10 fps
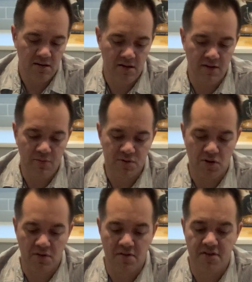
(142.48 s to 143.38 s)
If it was
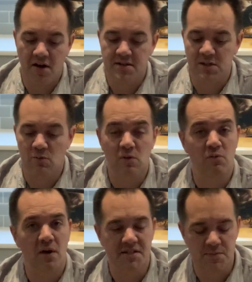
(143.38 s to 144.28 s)
on 30, it would move
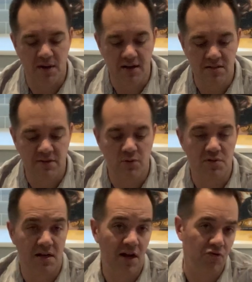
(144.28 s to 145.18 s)
1 space. If it was
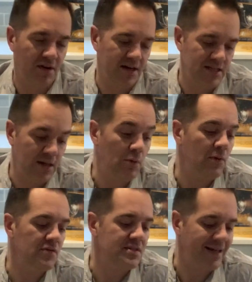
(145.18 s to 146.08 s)
on 180, it would
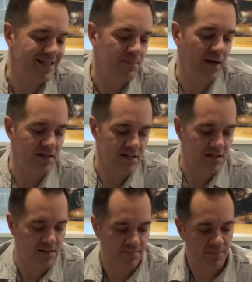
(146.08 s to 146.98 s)
move 6
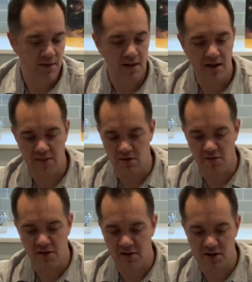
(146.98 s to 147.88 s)
spaces. And there are
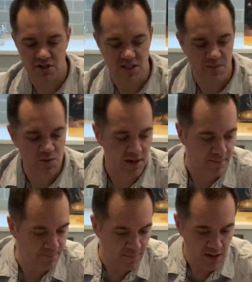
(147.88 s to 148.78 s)
variations between.
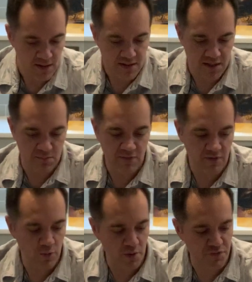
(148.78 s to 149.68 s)
So moving
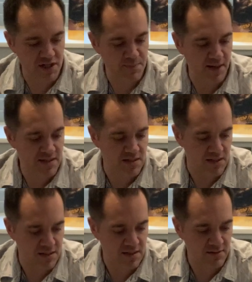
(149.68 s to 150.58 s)
forward 3
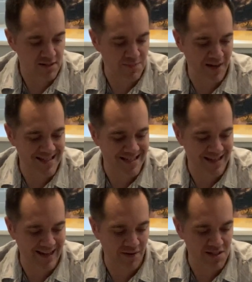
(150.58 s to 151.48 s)
spaces, the spaces are
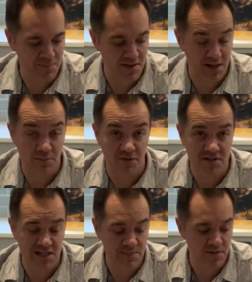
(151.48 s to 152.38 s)
counted by the number of
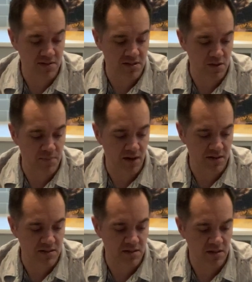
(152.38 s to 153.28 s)
sleepers that you
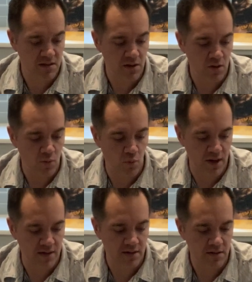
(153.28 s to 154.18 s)
pass.
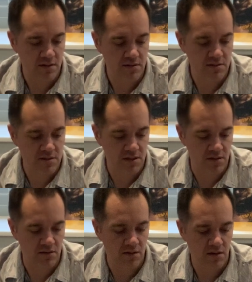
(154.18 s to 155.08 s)
1,
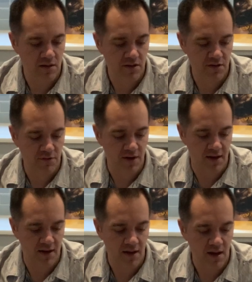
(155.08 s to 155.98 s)
2,
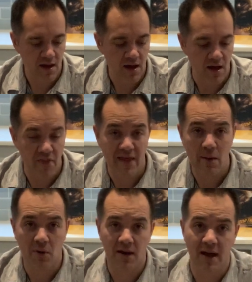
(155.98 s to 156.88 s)
3. And
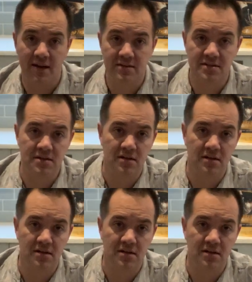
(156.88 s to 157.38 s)
that will end